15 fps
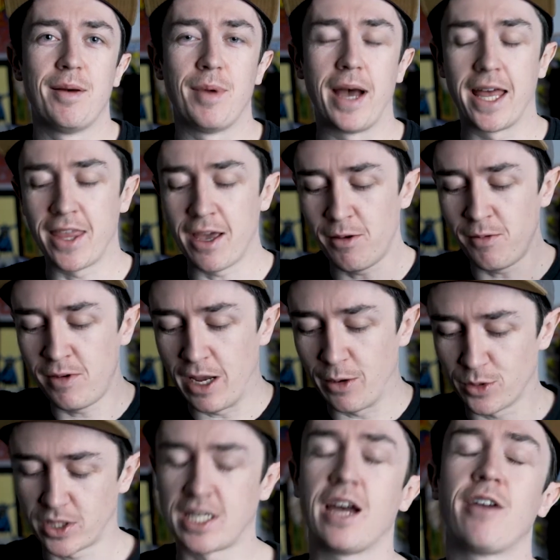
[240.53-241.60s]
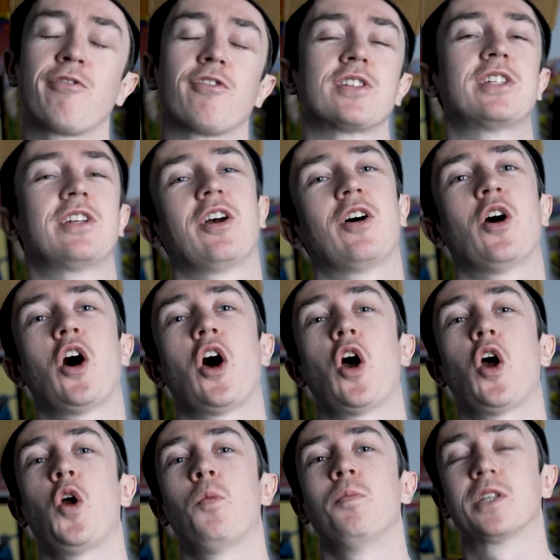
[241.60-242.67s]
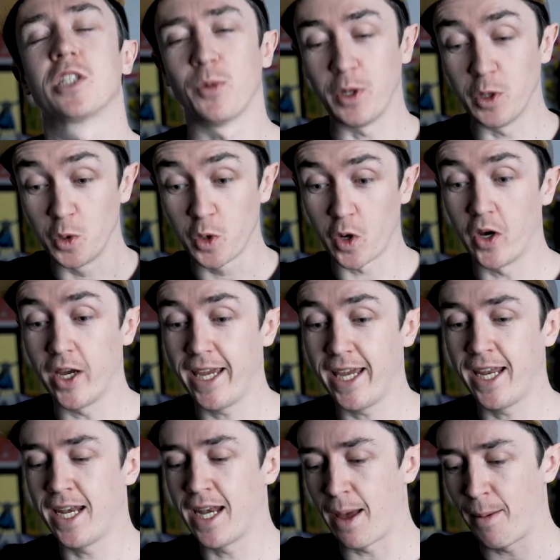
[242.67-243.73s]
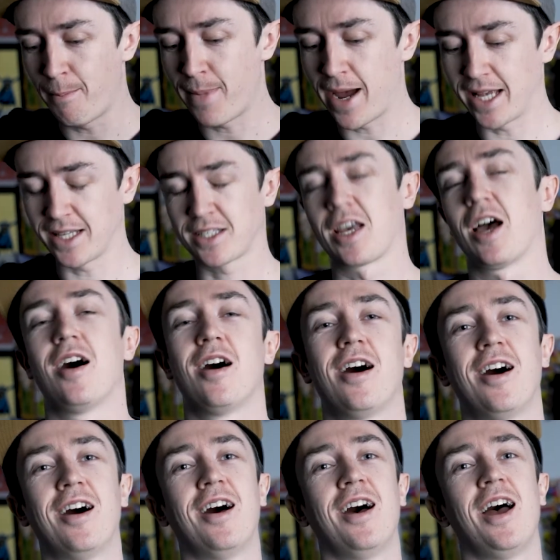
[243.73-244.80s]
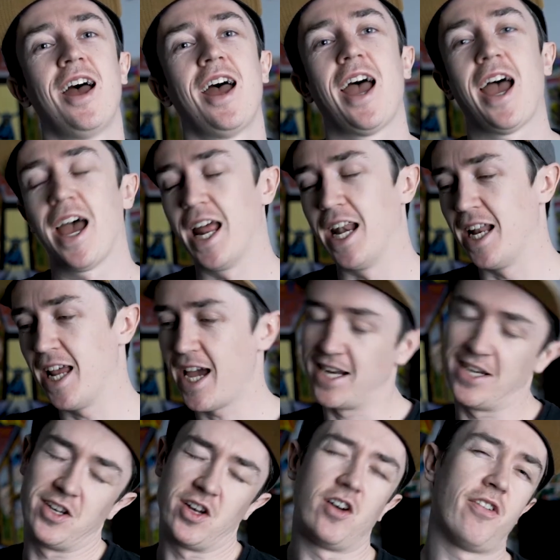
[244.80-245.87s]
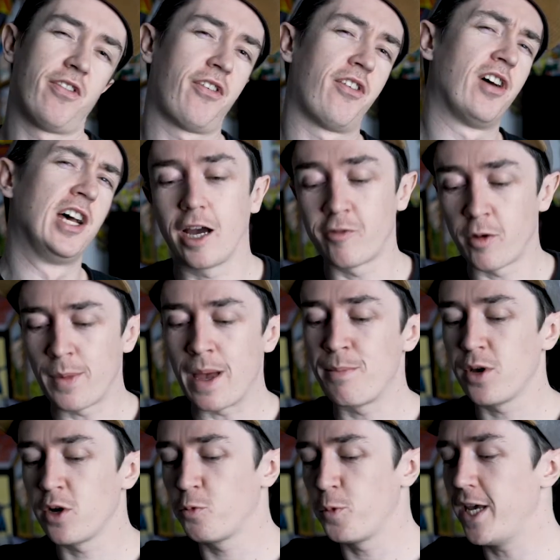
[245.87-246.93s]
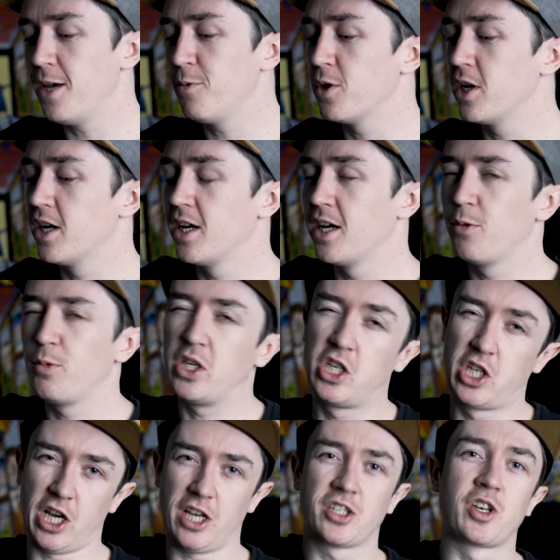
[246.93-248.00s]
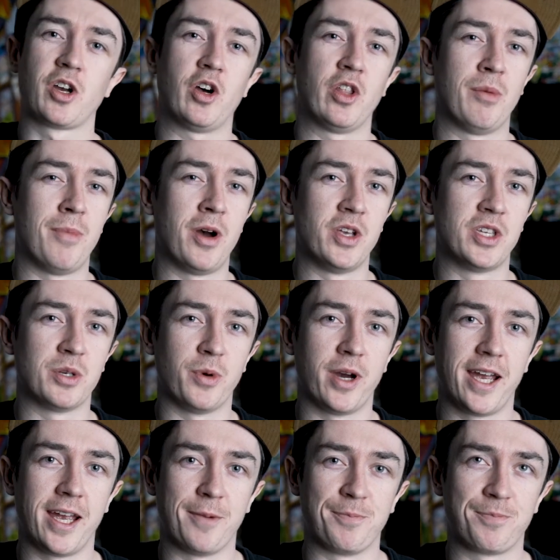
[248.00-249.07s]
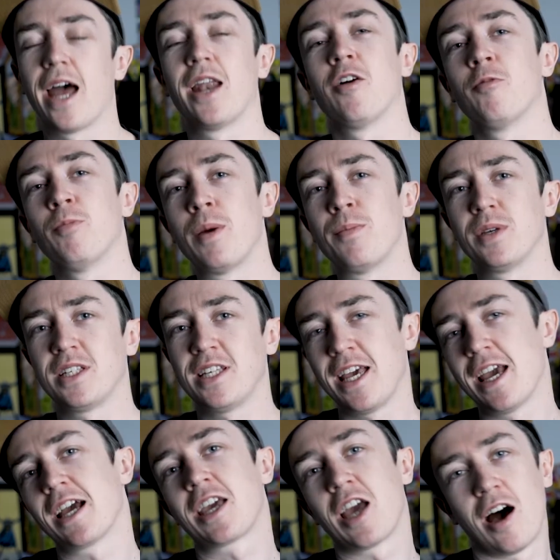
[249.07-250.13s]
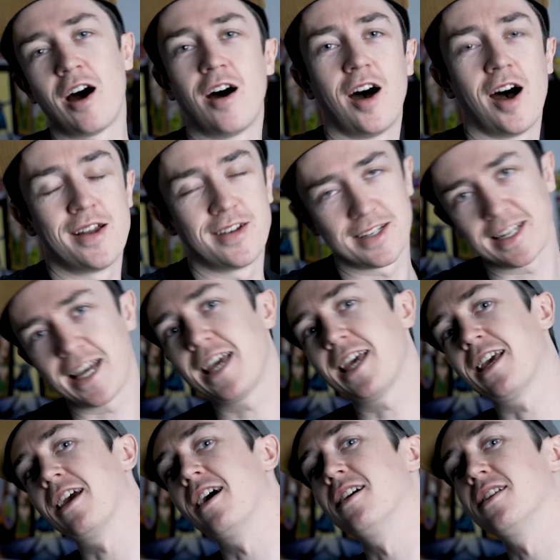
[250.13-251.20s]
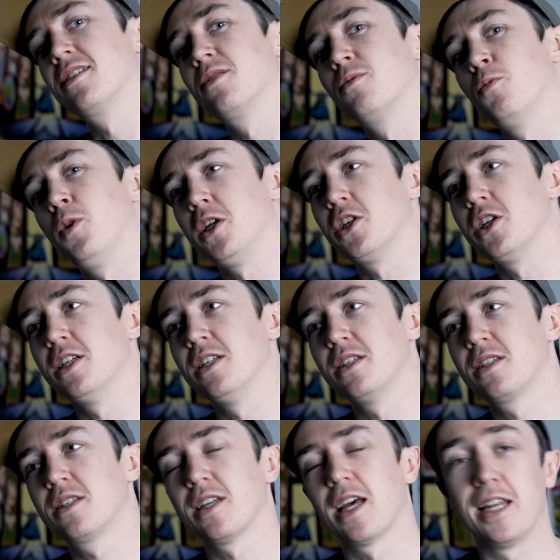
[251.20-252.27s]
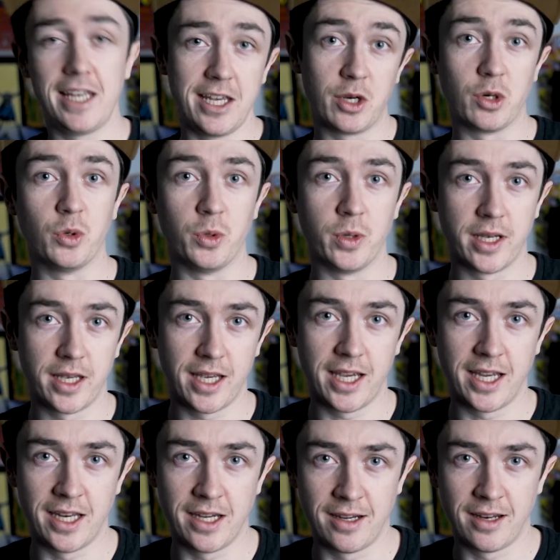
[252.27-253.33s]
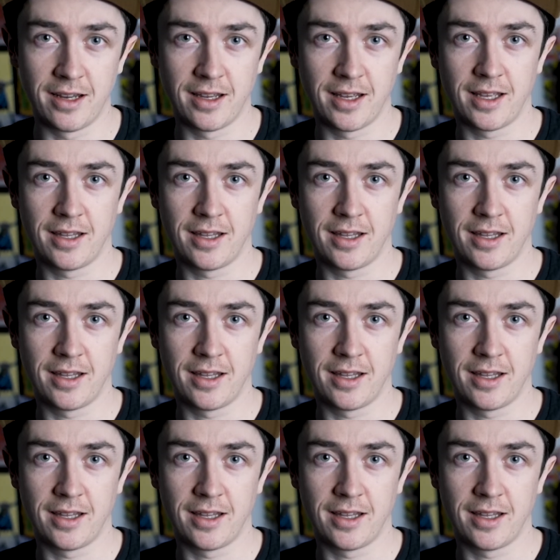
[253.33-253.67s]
And then it was time for us to go home, so we all got in Matt's car and headed off. I remember we just got on the motorway, and I remember seeing a car undertaking us, which is illegal in